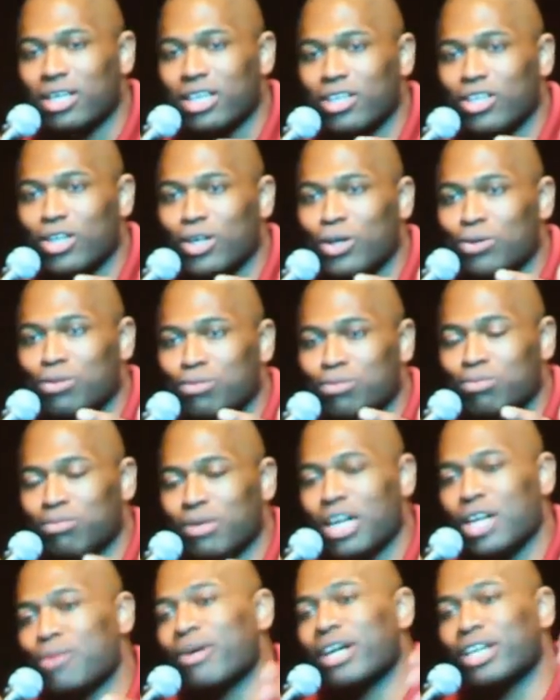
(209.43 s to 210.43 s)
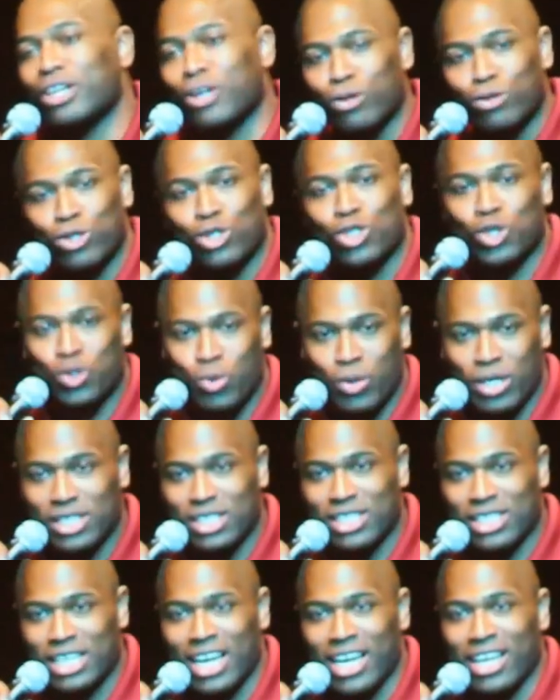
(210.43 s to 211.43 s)
you know, everybody knows
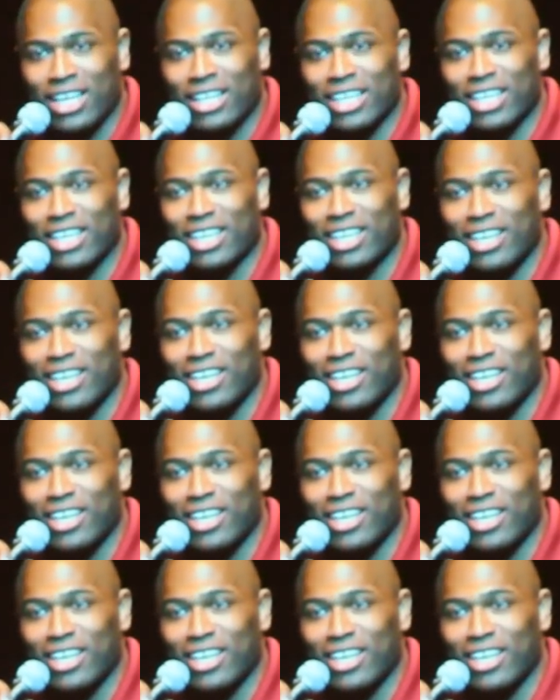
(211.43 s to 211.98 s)
Trent's talent.